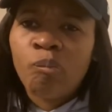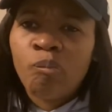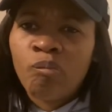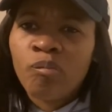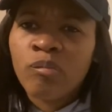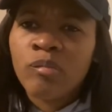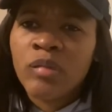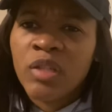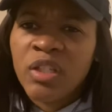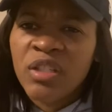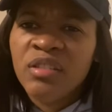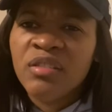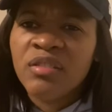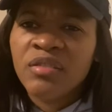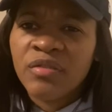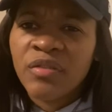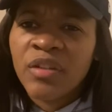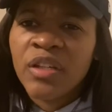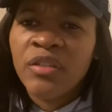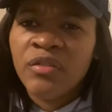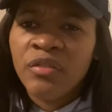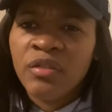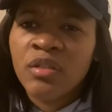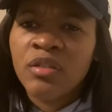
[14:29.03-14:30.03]
he is
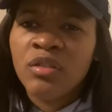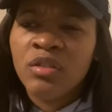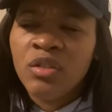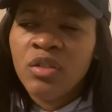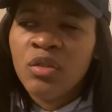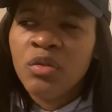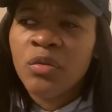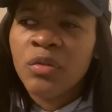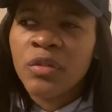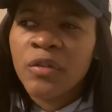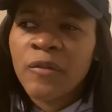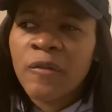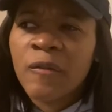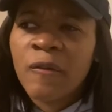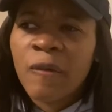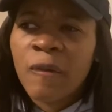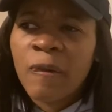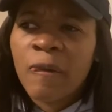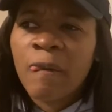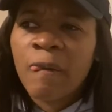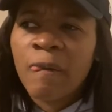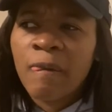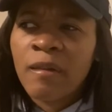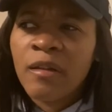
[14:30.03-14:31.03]
faithful to do it
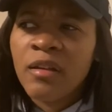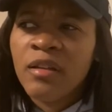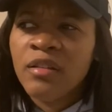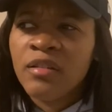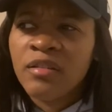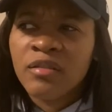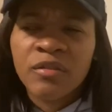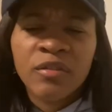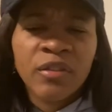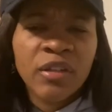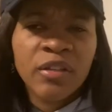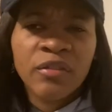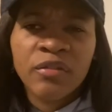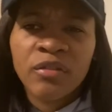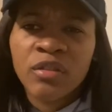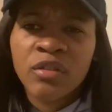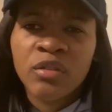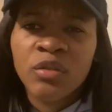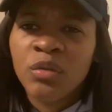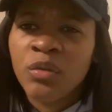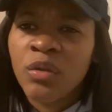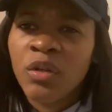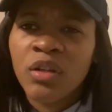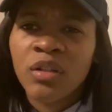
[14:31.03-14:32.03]
he is faithful to
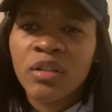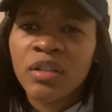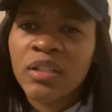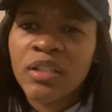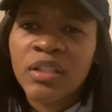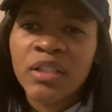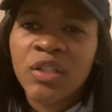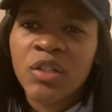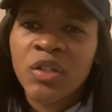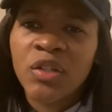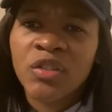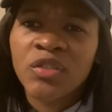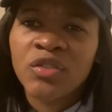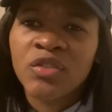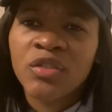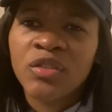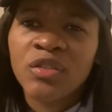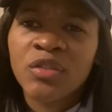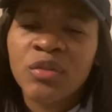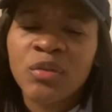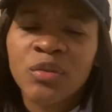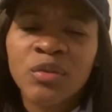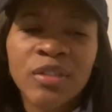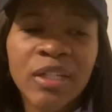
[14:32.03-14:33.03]
do all that he calls you to
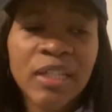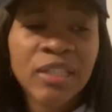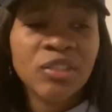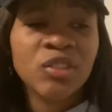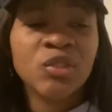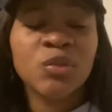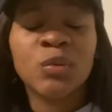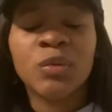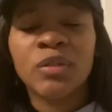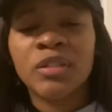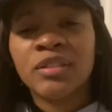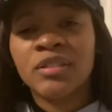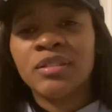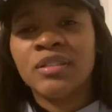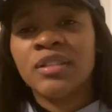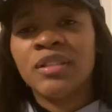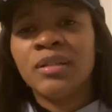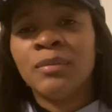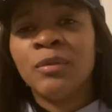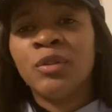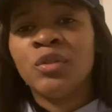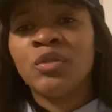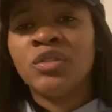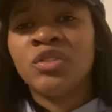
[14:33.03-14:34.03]
do. So I just wanted to
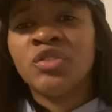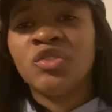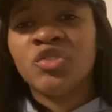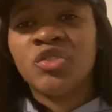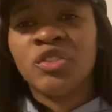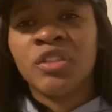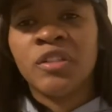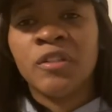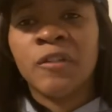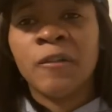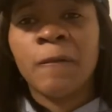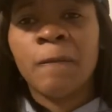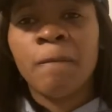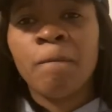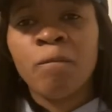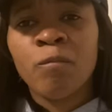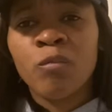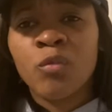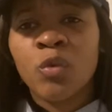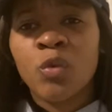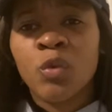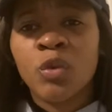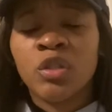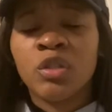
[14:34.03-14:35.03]
come on and share
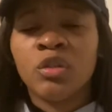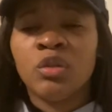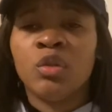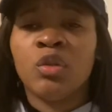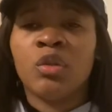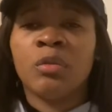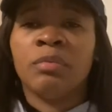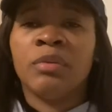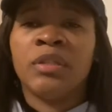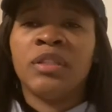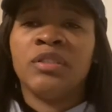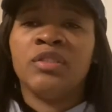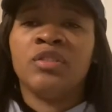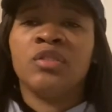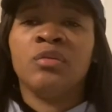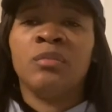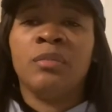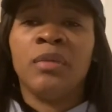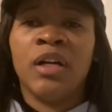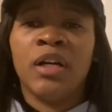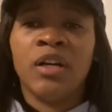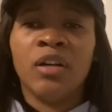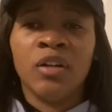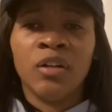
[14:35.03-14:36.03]
what the Lord placed on
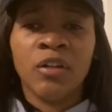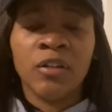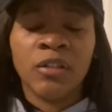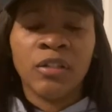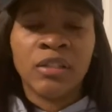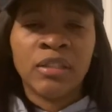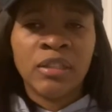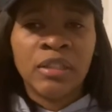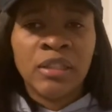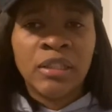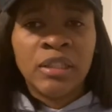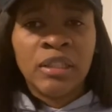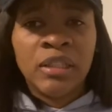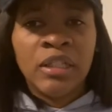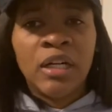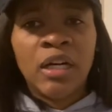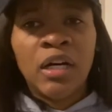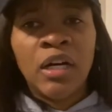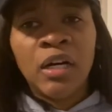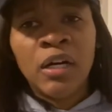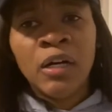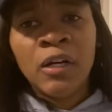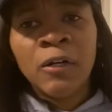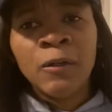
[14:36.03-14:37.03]
my heart.
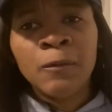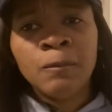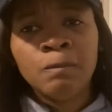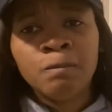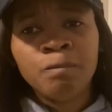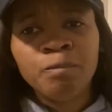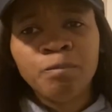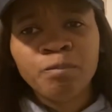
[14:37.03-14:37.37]
Um,